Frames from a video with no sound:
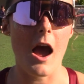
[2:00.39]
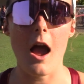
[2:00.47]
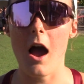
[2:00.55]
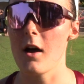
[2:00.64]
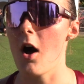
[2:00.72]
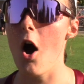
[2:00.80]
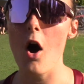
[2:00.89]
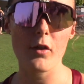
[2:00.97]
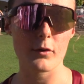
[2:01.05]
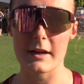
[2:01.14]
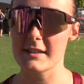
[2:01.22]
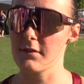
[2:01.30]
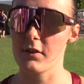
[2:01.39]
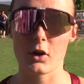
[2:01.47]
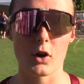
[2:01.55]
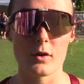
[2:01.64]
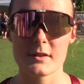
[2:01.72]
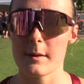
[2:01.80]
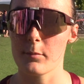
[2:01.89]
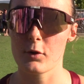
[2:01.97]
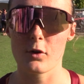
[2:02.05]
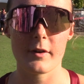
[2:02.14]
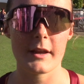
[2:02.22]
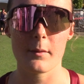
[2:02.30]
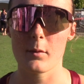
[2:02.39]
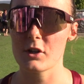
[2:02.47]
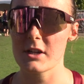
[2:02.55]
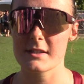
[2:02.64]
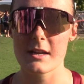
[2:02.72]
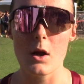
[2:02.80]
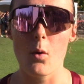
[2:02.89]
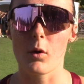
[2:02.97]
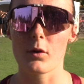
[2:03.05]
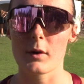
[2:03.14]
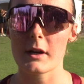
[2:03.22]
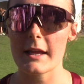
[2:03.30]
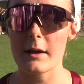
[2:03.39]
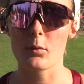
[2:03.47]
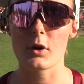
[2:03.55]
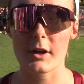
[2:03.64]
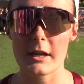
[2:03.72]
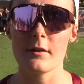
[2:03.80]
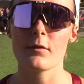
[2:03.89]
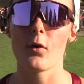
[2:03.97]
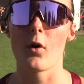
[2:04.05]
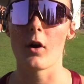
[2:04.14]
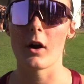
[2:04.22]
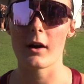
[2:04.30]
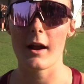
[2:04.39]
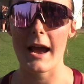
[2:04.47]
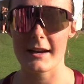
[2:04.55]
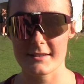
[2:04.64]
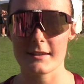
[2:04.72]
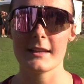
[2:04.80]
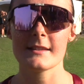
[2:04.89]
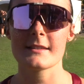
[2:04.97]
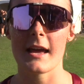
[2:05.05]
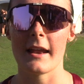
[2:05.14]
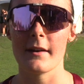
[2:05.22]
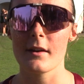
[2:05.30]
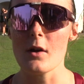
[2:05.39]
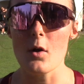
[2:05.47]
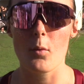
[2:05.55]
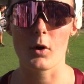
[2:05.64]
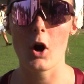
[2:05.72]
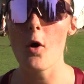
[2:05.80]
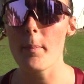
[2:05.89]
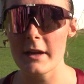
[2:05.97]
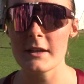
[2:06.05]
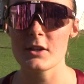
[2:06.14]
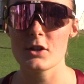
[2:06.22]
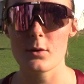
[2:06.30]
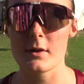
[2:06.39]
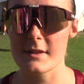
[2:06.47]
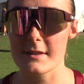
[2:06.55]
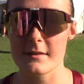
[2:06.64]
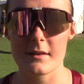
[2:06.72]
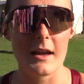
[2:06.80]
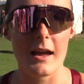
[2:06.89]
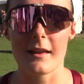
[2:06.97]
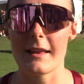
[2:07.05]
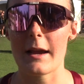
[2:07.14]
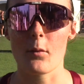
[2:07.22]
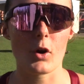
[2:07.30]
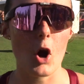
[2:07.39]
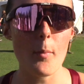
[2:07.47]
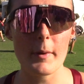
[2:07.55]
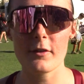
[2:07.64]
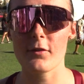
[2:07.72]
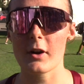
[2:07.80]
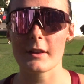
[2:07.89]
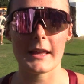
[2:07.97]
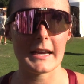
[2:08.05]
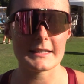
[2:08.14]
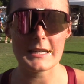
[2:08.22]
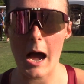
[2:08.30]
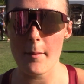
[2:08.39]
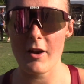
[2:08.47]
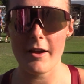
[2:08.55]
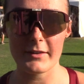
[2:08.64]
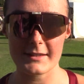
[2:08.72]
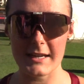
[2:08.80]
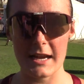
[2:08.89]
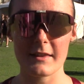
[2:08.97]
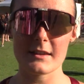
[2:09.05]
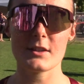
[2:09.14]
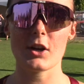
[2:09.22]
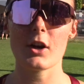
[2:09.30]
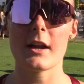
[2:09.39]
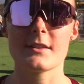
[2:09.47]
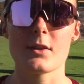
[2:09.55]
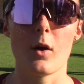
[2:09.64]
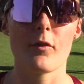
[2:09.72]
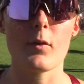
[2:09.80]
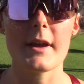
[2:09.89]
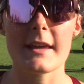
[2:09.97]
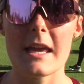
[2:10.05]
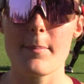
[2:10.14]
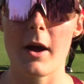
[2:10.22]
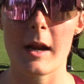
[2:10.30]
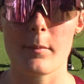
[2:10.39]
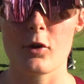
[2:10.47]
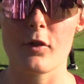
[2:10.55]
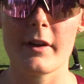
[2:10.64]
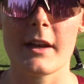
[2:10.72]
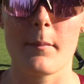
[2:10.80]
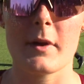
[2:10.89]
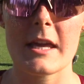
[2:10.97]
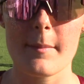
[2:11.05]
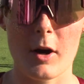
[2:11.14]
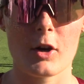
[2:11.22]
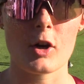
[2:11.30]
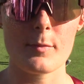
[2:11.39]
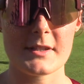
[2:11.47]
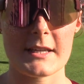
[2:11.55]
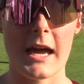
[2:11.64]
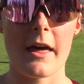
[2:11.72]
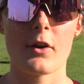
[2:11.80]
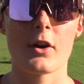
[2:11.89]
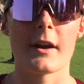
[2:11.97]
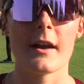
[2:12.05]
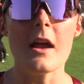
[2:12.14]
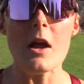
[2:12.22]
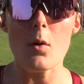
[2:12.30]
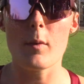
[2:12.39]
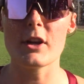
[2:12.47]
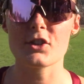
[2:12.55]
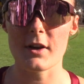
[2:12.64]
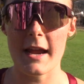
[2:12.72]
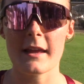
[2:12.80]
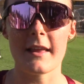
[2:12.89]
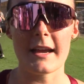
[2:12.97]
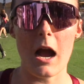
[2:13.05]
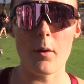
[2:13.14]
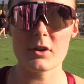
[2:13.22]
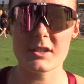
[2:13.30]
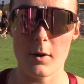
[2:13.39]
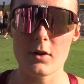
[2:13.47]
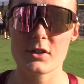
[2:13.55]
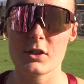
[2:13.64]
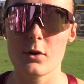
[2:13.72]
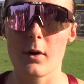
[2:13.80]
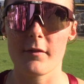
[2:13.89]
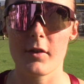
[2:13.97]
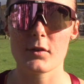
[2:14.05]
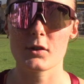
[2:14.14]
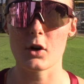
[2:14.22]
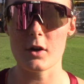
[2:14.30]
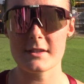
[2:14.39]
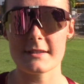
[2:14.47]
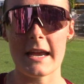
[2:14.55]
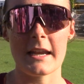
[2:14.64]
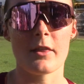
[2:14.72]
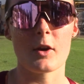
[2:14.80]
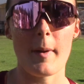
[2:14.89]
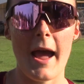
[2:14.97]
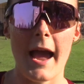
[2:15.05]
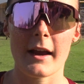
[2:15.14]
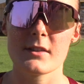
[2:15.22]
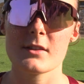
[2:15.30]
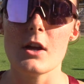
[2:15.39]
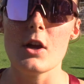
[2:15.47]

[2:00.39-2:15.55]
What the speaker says: all the rest of the girls improving. And we're really working for excellence. And we're hoping to do as, like, we're hoping for, like, a top five at state this year. And so if we keep on improving and we keep our groups together and we train like how we're supposed to, or if those girls staying in their packs,